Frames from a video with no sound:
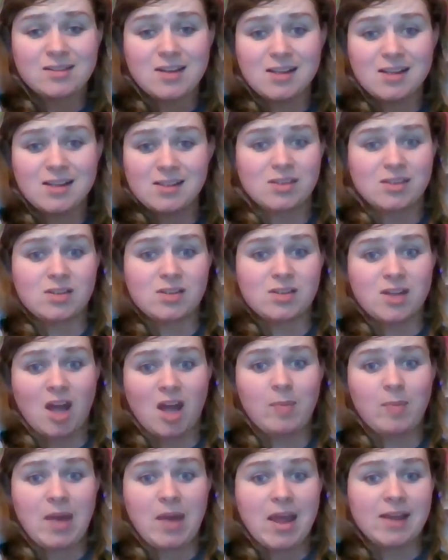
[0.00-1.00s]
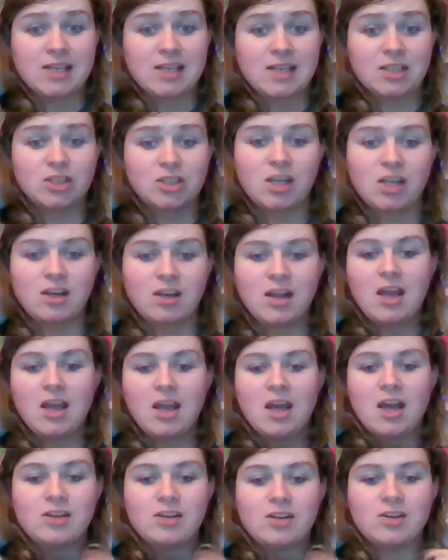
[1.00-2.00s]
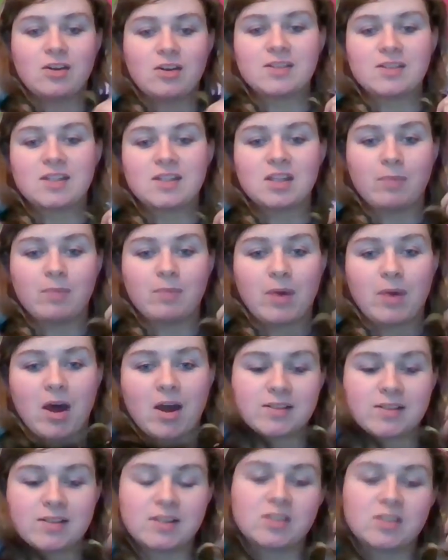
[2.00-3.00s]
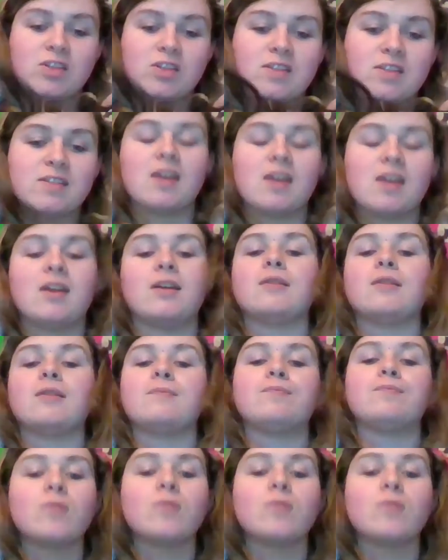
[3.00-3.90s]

is just not paying attention and you notice that the box is just like